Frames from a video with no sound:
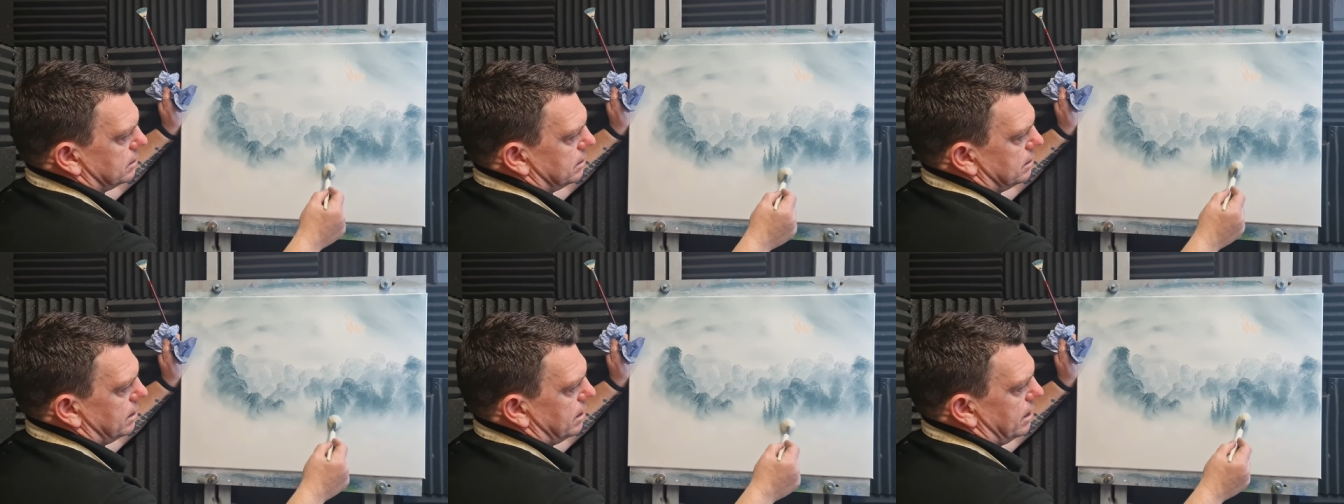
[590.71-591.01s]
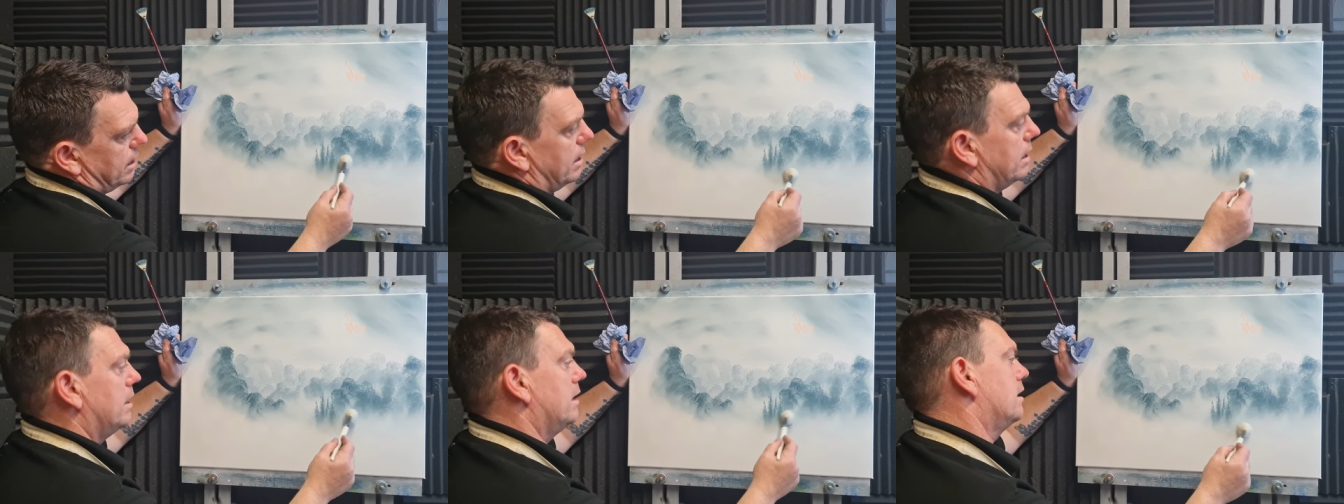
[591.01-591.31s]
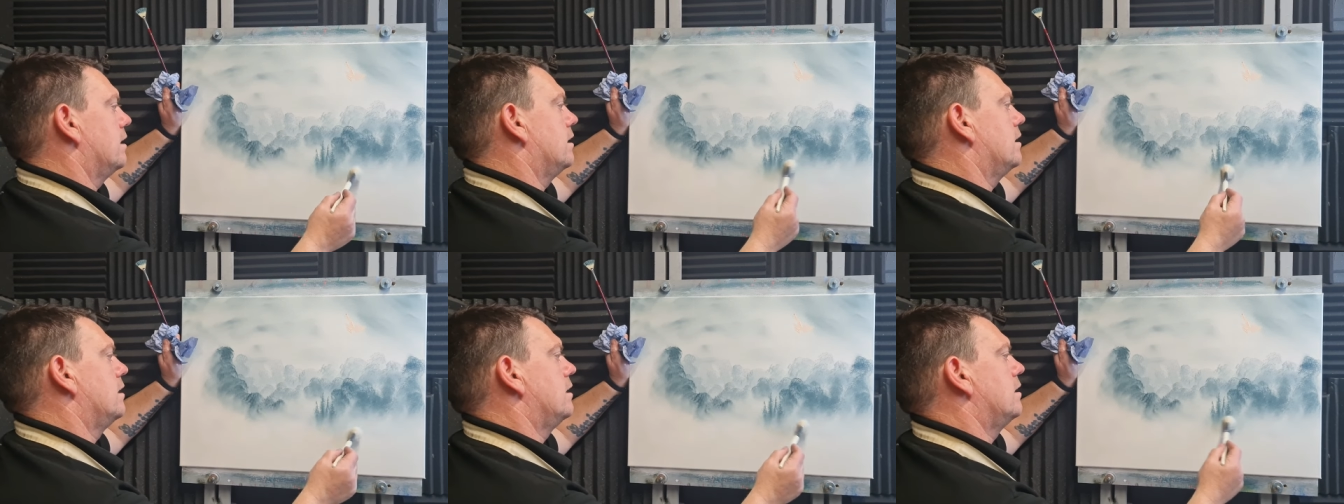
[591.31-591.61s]
There,
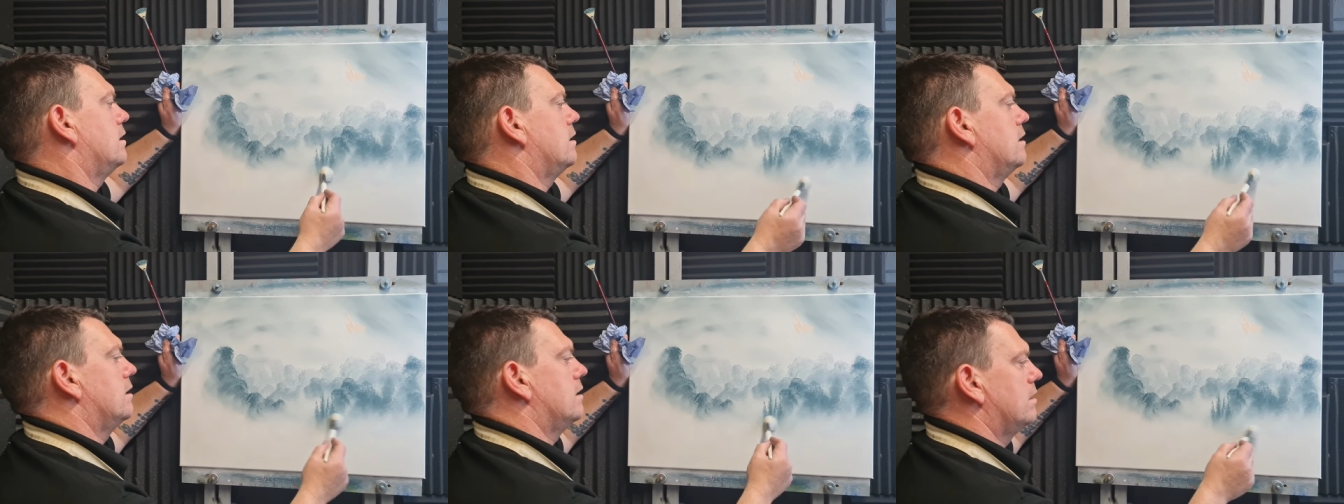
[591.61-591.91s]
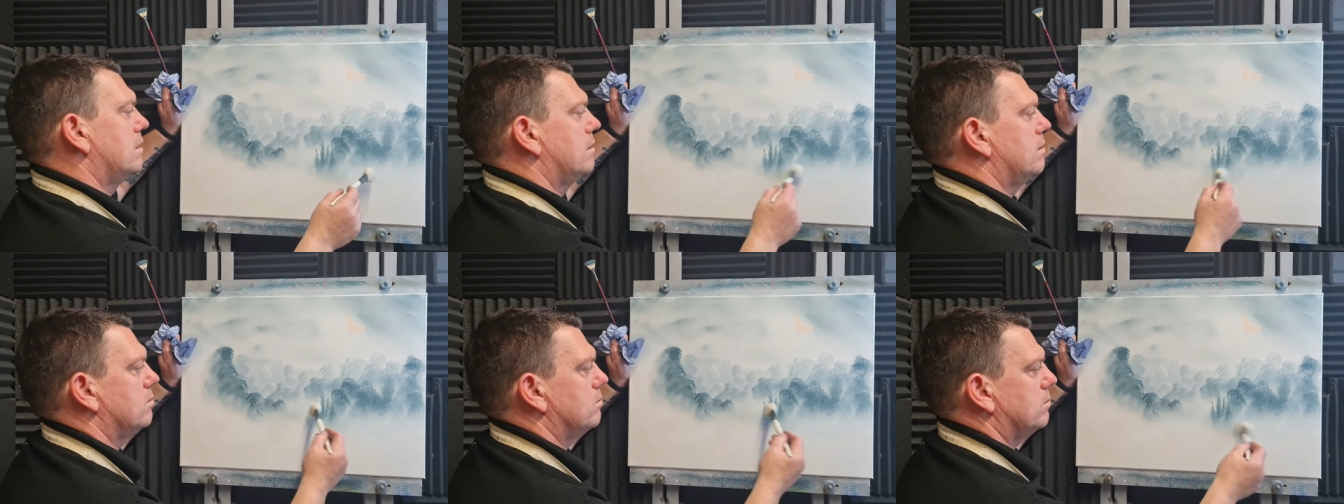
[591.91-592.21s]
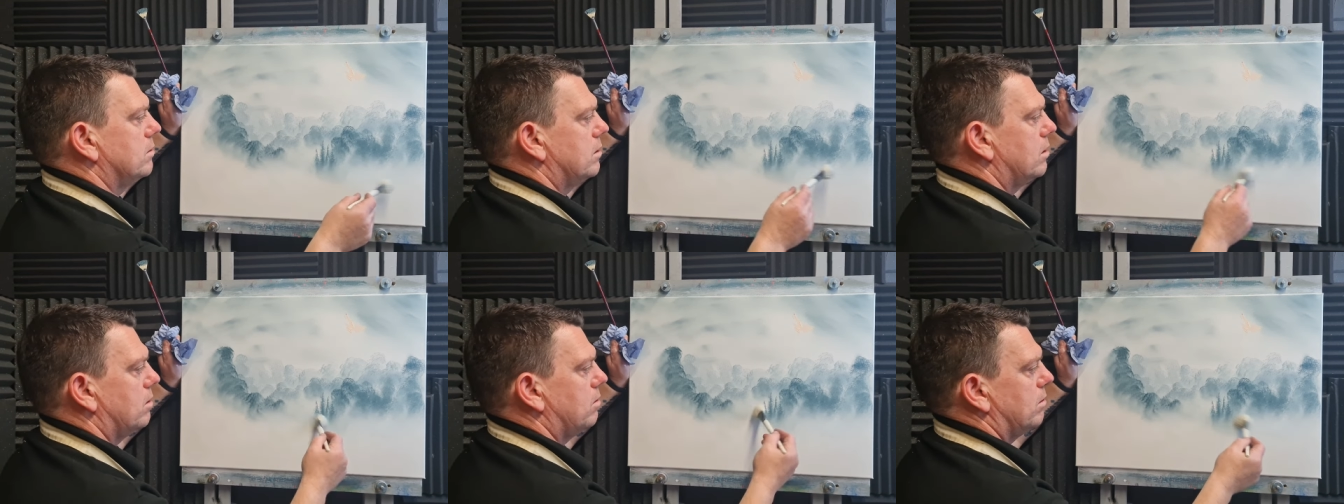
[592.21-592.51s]

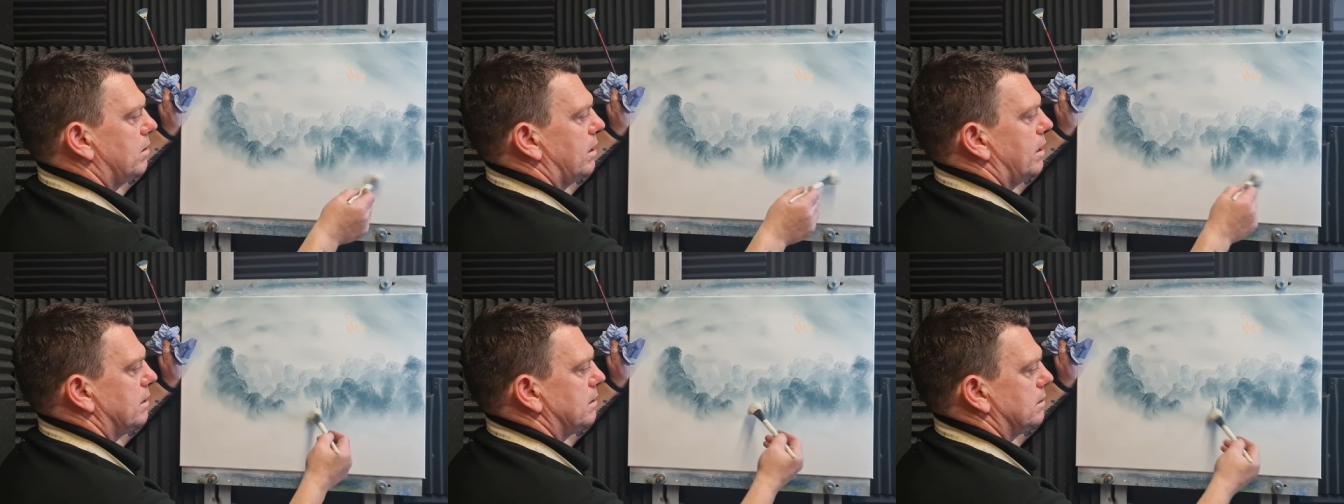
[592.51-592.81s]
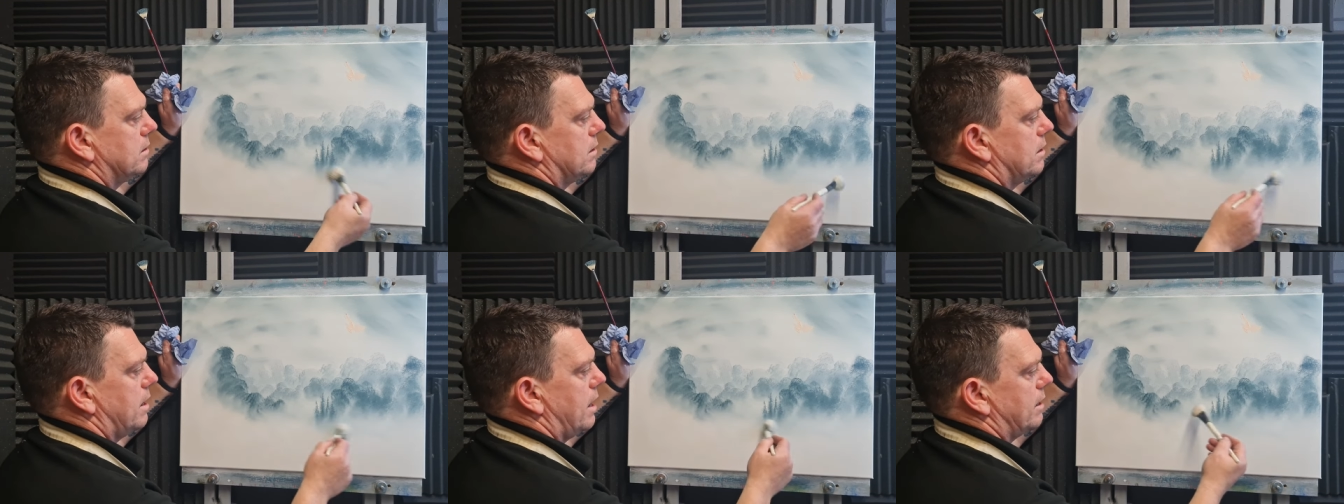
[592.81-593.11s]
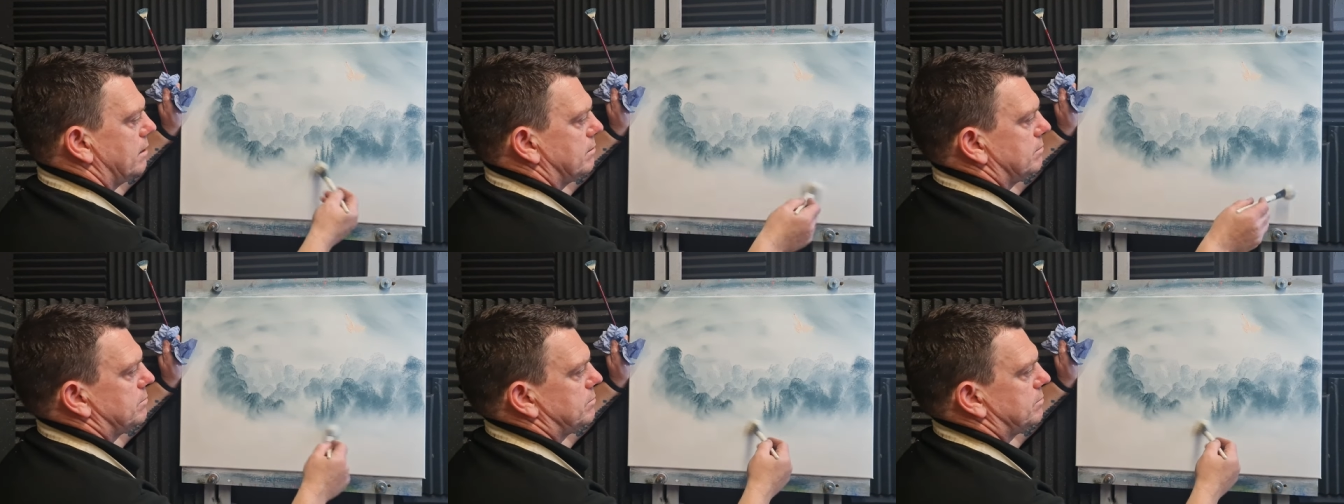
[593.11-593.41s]
we go like that.